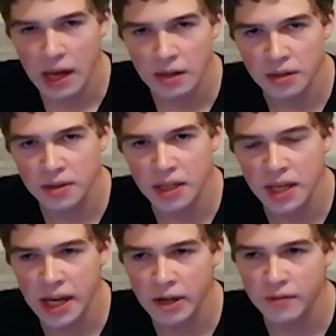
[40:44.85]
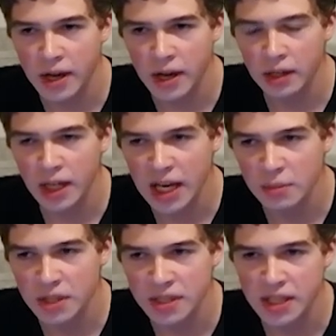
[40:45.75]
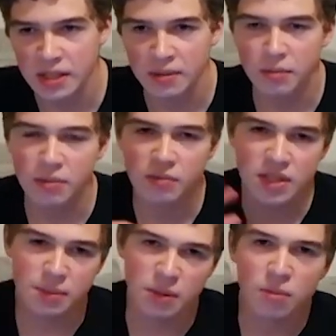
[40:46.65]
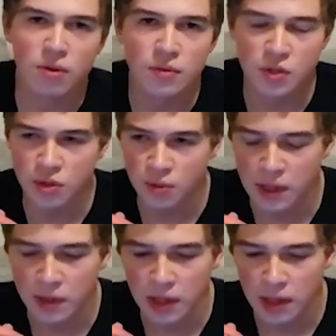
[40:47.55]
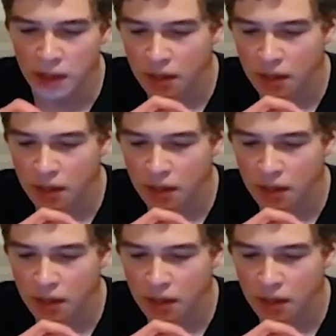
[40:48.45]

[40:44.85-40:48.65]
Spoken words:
and they get out of alignment and something moves too quickly.